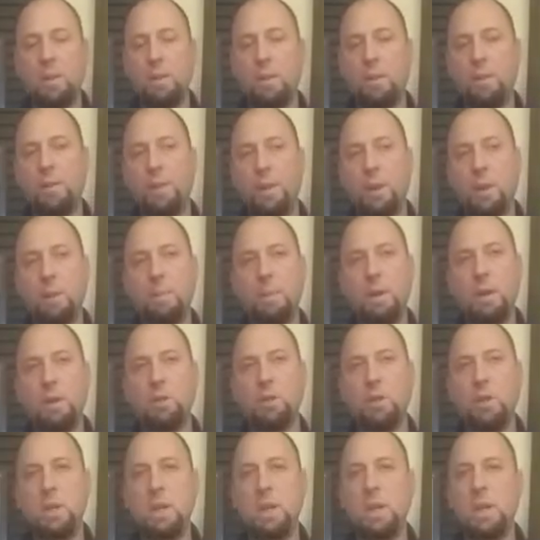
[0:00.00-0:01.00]
The thing
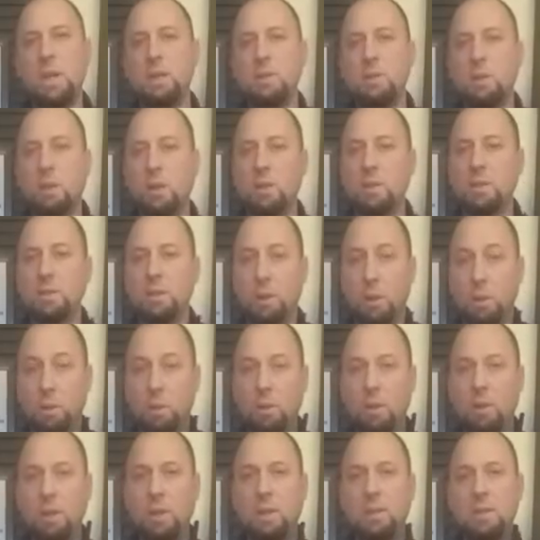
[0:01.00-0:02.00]
about GDEs
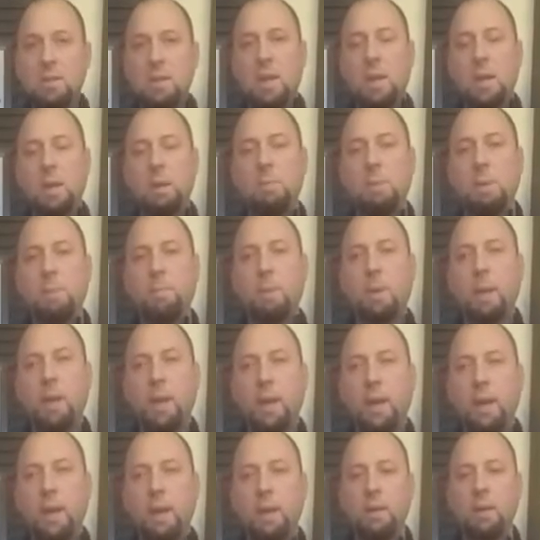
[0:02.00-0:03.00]
also is they can be
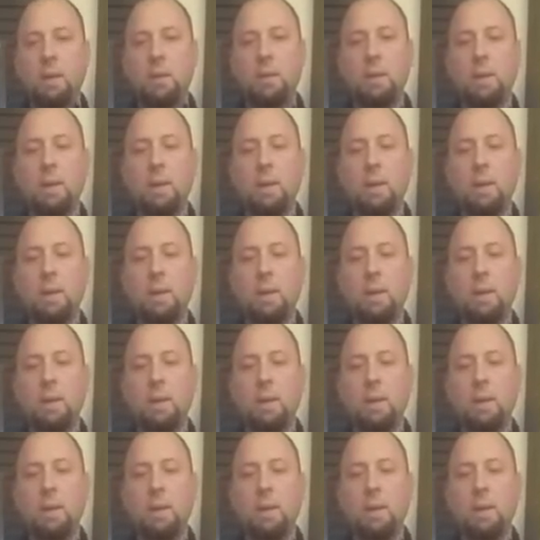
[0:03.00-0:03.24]
played